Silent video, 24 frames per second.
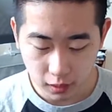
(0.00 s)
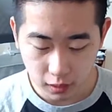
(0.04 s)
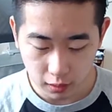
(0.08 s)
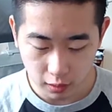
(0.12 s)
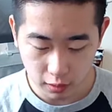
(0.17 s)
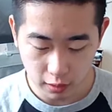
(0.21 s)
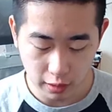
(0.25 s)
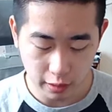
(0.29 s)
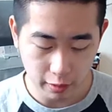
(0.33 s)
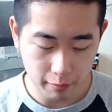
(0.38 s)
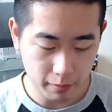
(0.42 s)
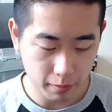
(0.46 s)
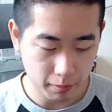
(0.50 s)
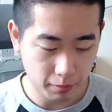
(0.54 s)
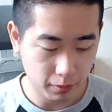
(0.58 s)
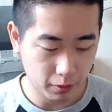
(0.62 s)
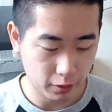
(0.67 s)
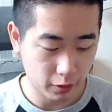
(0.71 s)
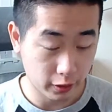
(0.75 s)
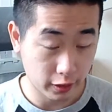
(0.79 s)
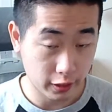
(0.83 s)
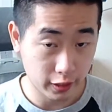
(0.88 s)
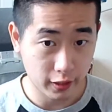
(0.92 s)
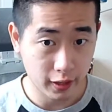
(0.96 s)
I remember
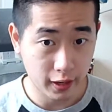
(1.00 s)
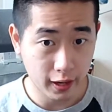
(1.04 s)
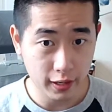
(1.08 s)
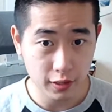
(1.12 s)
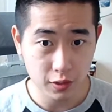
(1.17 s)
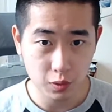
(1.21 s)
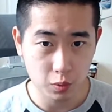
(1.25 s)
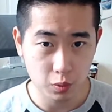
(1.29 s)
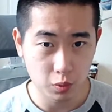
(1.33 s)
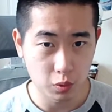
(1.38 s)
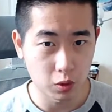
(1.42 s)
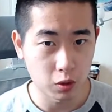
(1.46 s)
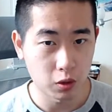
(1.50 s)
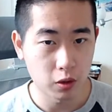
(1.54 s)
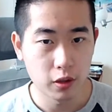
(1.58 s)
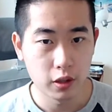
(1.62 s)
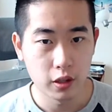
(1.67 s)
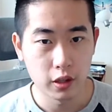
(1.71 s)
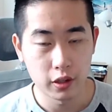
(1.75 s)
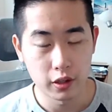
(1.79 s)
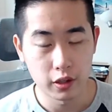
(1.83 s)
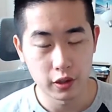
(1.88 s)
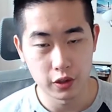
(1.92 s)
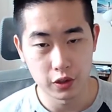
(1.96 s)
in high school
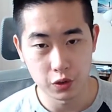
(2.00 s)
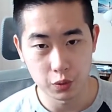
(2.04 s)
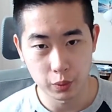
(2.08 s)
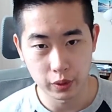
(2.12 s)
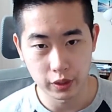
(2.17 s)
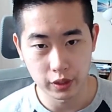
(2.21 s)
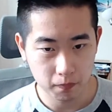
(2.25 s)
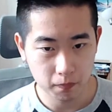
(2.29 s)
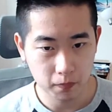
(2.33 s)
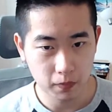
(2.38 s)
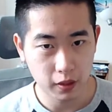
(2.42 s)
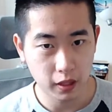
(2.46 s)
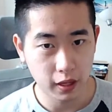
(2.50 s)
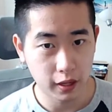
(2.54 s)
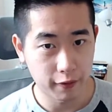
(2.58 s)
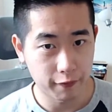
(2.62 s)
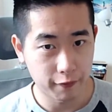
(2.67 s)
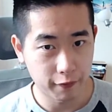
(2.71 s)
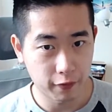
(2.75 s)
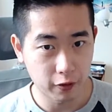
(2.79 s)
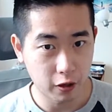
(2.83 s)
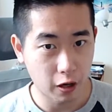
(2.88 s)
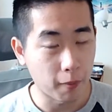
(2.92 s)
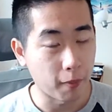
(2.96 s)
is when I
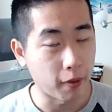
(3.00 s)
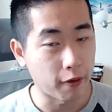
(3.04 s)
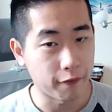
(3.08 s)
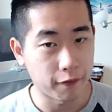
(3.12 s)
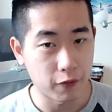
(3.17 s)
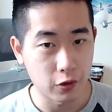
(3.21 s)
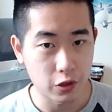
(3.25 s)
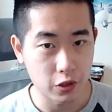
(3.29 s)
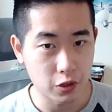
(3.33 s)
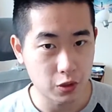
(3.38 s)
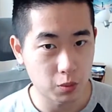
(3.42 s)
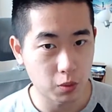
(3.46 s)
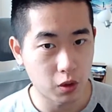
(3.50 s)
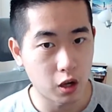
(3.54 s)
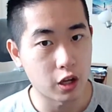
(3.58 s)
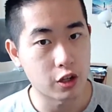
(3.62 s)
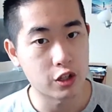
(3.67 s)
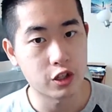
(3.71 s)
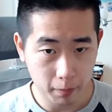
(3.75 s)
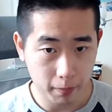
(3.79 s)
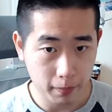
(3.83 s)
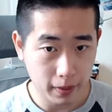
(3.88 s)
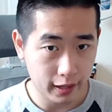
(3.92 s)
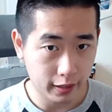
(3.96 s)
got my first
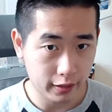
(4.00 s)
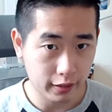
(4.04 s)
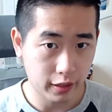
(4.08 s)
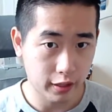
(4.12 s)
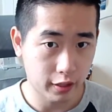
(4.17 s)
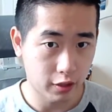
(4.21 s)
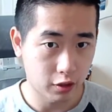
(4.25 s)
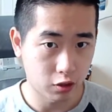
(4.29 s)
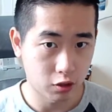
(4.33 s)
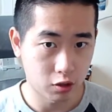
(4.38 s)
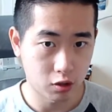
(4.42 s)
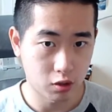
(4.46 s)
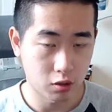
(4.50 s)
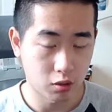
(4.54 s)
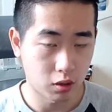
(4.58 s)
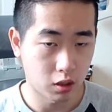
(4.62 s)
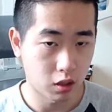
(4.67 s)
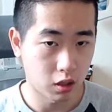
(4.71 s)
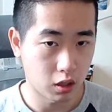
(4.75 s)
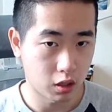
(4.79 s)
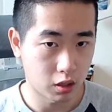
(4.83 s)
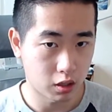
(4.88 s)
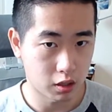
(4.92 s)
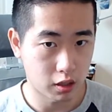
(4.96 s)
watch. Back then,
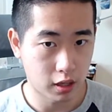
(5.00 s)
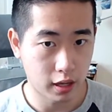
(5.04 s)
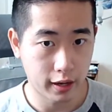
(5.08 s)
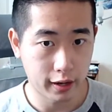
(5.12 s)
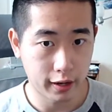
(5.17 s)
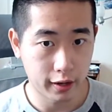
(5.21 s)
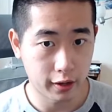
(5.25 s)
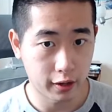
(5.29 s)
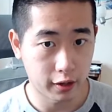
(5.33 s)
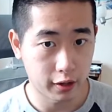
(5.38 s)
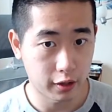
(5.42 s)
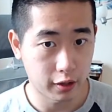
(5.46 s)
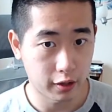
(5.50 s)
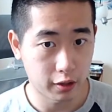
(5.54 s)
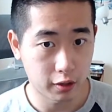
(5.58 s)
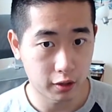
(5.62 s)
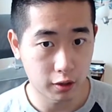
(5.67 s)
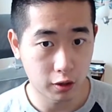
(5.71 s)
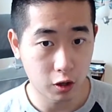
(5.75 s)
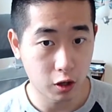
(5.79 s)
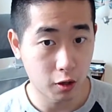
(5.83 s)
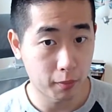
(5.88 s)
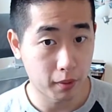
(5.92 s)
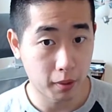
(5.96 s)

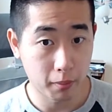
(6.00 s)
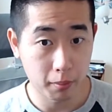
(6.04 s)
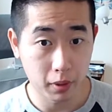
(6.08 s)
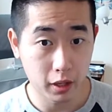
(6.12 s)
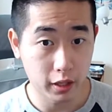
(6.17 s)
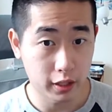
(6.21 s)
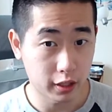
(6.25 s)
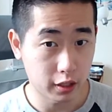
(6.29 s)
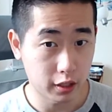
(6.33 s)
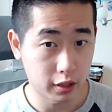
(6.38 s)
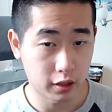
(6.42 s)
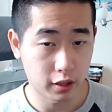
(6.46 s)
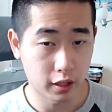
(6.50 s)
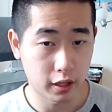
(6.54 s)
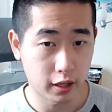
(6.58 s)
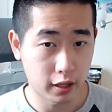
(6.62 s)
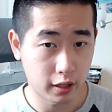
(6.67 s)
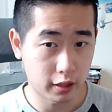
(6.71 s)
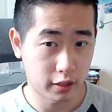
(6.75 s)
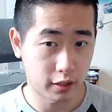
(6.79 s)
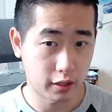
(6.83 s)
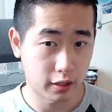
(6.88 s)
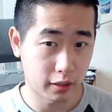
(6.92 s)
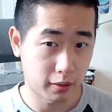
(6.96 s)
all my money that
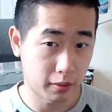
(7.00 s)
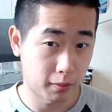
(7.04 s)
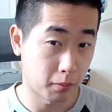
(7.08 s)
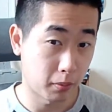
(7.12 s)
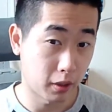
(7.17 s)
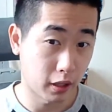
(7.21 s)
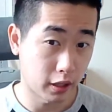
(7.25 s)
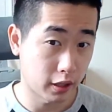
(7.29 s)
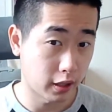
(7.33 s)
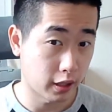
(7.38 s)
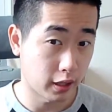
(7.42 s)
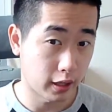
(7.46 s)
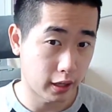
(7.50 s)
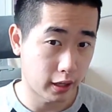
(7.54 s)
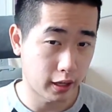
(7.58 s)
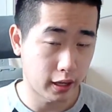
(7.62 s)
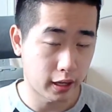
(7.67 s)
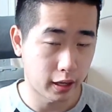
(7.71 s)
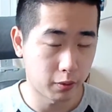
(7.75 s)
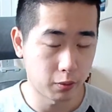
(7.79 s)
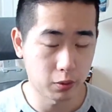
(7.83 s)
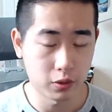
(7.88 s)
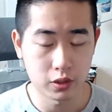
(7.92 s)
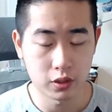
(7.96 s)
I
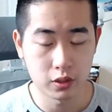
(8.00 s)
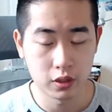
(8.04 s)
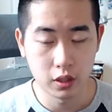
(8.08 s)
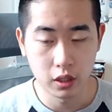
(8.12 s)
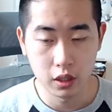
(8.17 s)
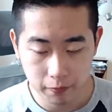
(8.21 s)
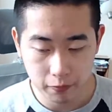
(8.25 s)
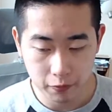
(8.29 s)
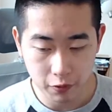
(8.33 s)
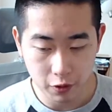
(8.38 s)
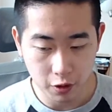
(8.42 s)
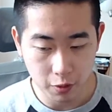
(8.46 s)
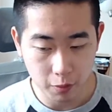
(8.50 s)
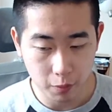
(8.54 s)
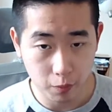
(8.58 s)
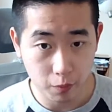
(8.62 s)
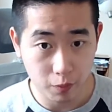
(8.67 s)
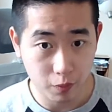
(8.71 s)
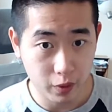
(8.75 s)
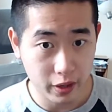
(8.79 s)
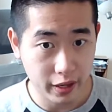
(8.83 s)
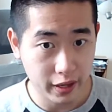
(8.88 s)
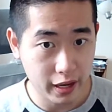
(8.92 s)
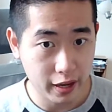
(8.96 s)
had was from
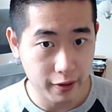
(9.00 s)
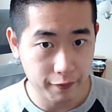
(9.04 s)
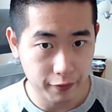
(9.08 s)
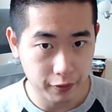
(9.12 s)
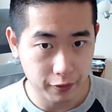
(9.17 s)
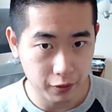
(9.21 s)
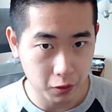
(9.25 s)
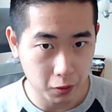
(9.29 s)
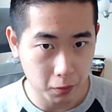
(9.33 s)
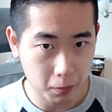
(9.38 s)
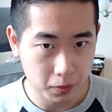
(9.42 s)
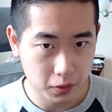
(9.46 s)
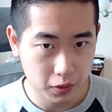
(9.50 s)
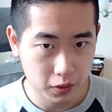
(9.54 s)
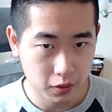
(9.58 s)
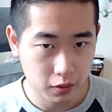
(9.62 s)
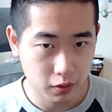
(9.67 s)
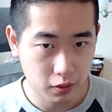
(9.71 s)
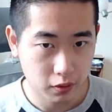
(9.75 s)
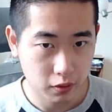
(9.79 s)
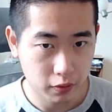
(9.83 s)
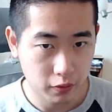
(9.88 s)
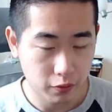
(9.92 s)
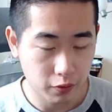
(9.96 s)
red envelopes
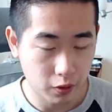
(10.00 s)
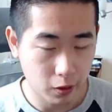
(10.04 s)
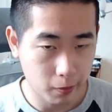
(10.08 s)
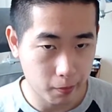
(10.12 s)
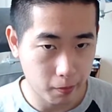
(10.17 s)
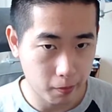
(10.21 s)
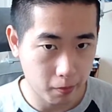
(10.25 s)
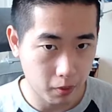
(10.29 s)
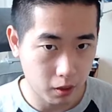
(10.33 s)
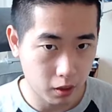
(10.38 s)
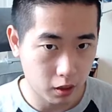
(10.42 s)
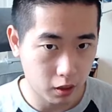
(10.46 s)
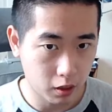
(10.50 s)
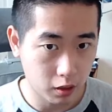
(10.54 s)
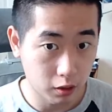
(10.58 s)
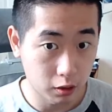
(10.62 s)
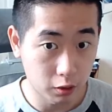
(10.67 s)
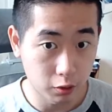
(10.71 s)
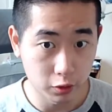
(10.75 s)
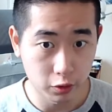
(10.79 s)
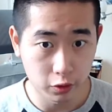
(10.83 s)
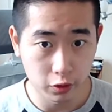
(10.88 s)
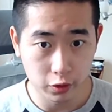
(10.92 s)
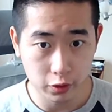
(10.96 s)
from
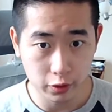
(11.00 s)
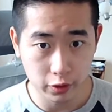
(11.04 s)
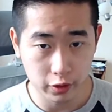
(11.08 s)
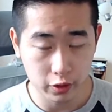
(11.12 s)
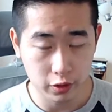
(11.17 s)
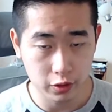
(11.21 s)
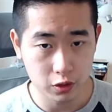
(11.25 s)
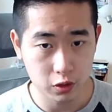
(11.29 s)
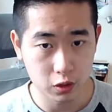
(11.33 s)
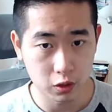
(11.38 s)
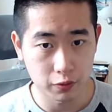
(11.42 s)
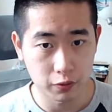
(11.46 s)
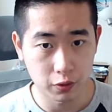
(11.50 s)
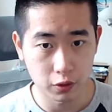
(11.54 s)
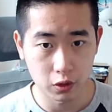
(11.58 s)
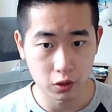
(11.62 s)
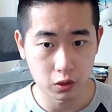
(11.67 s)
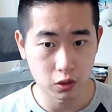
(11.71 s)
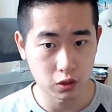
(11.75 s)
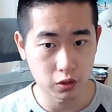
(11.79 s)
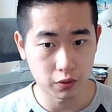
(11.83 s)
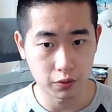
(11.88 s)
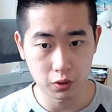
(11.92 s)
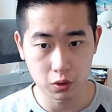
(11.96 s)
Lunar New Year. So for
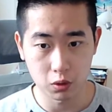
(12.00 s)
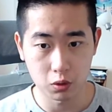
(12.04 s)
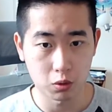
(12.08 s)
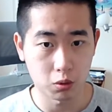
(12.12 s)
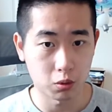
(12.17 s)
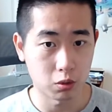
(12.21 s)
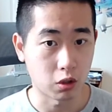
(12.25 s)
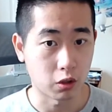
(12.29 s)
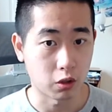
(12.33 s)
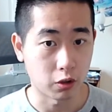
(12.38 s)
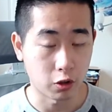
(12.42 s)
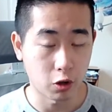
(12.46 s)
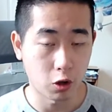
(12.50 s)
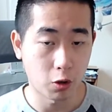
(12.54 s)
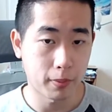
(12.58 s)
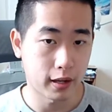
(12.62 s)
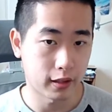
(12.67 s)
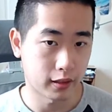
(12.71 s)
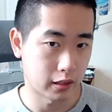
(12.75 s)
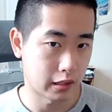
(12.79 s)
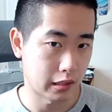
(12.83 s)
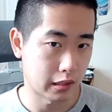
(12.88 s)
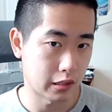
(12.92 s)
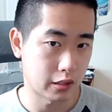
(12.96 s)
those of you who don't know
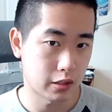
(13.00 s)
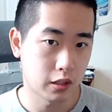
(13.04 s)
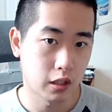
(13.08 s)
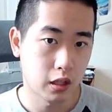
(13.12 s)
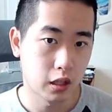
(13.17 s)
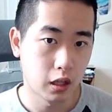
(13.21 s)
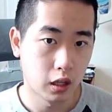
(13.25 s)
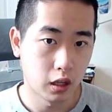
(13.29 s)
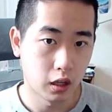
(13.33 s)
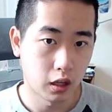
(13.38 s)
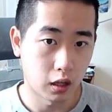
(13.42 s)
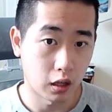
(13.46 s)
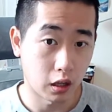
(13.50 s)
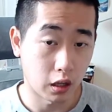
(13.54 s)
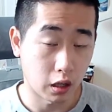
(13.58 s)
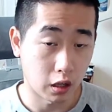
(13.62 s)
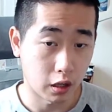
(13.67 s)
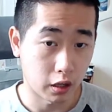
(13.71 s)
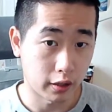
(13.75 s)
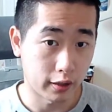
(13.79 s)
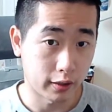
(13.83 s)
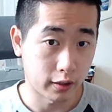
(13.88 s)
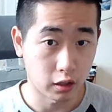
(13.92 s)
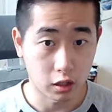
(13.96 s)
about this,
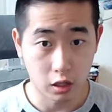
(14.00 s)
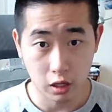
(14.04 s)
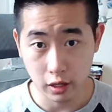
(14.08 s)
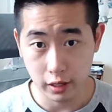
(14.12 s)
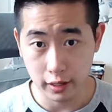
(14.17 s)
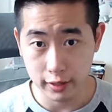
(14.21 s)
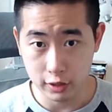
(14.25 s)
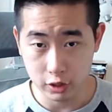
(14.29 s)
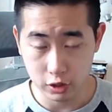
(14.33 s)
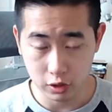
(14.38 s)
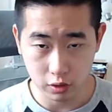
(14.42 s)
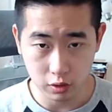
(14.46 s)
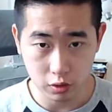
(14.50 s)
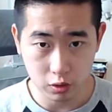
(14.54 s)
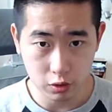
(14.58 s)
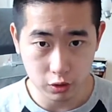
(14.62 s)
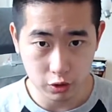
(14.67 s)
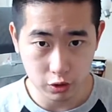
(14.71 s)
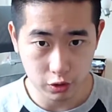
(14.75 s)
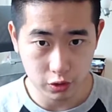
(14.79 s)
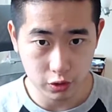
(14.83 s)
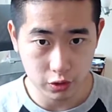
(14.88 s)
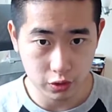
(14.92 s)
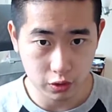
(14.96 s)
in a lot of Asian
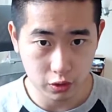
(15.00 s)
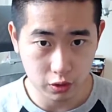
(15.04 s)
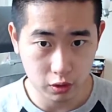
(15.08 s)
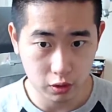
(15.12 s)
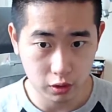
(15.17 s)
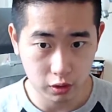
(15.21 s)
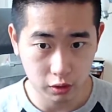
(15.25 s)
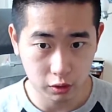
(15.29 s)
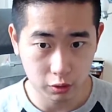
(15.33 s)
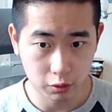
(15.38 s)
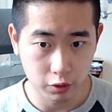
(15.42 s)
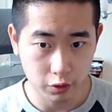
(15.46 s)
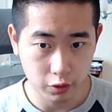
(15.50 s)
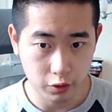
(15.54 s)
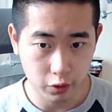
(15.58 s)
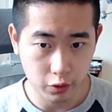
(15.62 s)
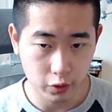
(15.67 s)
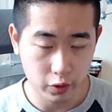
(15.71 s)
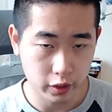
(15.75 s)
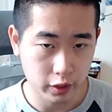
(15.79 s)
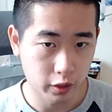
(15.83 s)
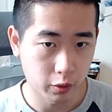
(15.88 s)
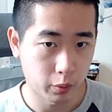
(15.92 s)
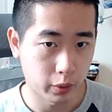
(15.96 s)
cultures, during Lunar New
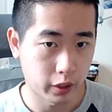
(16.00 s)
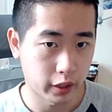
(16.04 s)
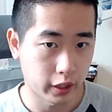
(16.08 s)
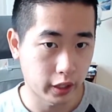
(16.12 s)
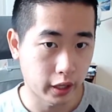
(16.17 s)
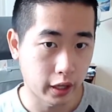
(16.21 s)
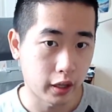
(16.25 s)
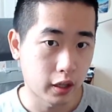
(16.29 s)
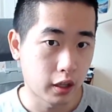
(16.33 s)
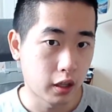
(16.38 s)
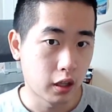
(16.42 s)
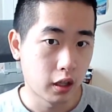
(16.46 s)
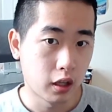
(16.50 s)
Year we get